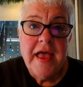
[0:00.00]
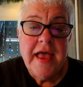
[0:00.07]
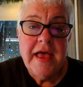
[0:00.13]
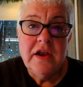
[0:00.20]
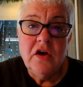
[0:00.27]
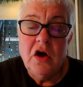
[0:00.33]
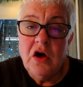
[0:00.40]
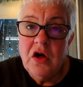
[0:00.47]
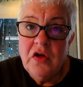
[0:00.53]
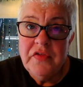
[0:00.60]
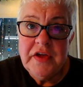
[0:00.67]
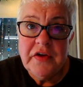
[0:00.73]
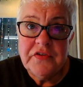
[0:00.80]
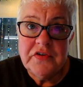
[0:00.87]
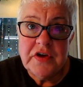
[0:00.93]
and all
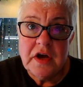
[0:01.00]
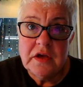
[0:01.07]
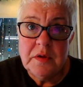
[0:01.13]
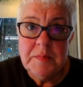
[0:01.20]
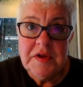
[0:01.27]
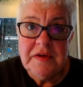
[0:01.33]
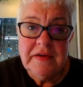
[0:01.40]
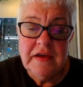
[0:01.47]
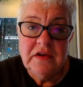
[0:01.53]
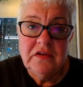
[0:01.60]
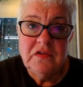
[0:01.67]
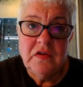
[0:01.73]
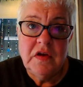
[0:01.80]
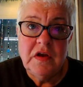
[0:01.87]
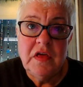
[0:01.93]
the other
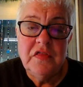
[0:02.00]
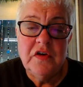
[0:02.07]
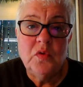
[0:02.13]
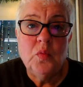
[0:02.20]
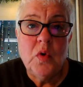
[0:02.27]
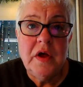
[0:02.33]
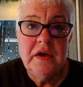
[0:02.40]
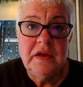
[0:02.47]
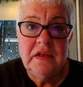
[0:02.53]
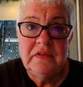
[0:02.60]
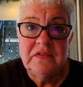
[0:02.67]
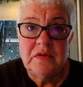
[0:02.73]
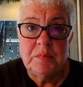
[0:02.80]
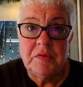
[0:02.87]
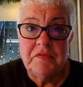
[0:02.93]
documentation that one needs
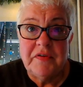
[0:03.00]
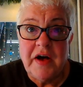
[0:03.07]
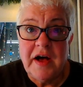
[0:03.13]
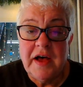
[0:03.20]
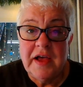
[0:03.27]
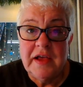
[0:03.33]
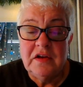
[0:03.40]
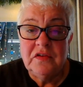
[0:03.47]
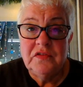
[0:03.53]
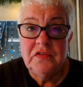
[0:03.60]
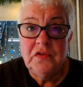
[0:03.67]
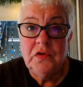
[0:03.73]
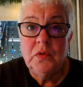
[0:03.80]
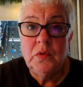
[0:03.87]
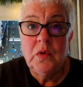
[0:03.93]
to provide
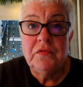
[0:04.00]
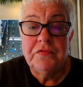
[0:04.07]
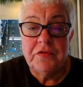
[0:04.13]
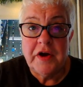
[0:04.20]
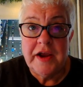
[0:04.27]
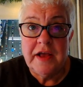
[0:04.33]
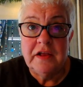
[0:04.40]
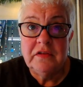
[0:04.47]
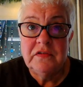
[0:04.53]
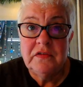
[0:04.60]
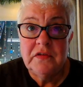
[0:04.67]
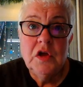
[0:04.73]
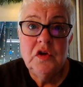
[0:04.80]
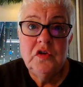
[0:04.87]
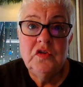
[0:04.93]
to France